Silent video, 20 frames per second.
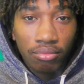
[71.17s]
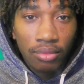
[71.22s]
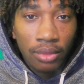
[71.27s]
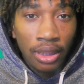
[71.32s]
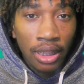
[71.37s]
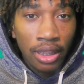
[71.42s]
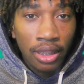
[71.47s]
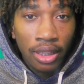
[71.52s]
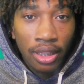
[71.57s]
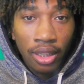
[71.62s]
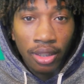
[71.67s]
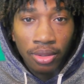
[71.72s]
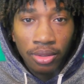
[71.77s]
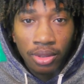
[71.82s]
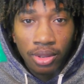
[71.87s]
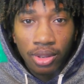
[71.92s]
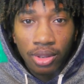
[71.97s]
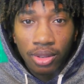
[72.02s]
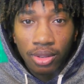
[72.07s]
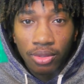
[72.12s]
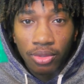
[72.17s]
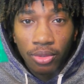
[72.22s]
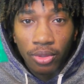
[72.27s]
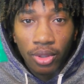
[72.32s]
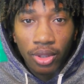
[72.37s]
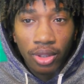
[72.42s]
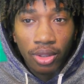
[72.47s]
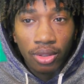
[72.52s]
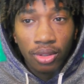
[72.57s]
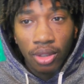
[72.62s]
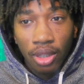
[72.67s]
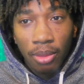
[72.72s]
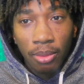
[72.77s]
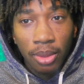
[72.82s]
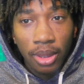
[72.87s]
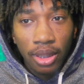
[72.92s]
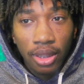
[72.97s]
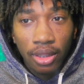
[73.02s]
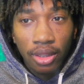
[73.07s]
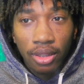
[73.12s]
nothing else for real.
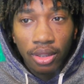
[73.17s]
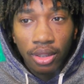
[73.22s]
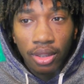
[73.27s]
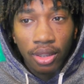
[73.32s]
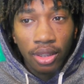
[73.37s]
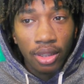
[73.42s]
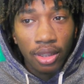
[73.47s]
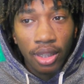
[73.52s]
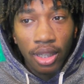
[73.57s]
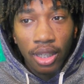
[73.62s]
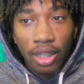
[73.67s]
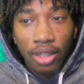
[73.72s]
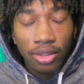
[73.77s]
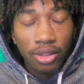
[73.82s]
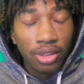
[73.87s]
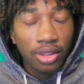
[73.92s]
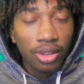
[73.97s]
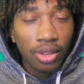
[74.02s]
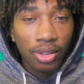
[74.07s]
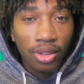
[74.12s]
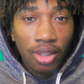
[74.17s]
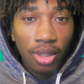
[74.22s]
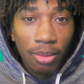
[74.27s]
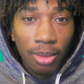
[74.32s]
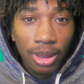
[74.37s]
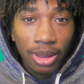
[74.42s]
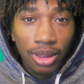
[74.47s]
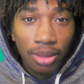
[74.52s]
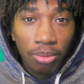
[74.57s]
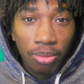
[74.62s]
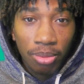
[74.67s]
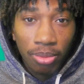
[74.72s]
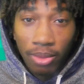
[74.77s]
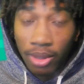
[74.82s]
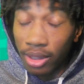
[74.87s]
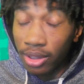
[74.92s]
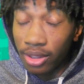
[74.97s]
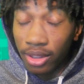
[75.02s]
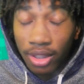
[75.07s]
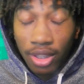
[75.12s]
Anything else is gonna come as
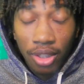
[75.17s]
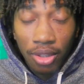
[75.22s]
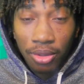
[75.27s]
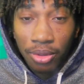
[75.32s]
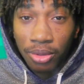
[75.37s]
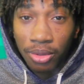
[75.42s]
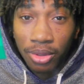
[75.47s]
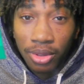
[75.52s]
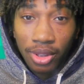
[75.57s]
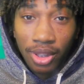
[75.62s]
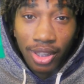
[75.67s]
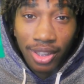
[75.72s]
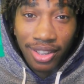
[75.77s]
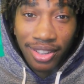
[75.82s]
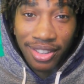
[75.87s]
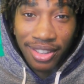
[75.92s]
it goes.